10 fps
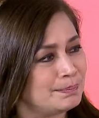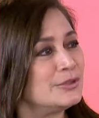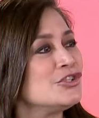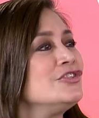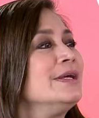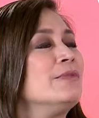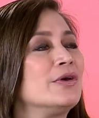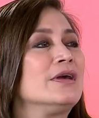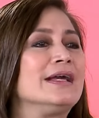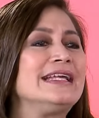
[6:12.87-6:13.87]
push them
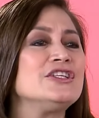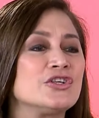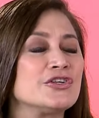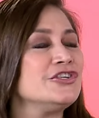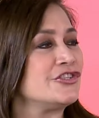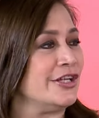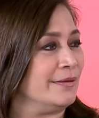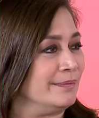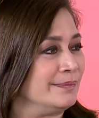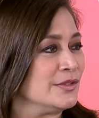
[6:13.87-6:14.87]
or encourage
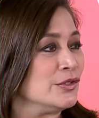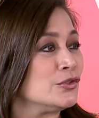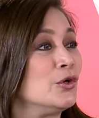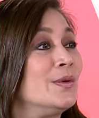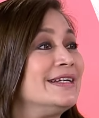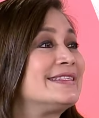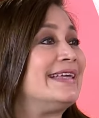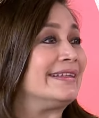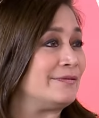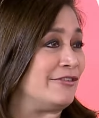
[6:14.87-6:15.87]
them towards
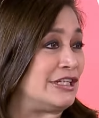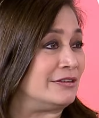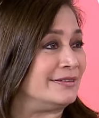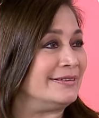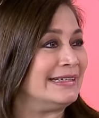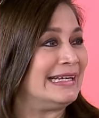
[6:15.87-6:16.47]
that field,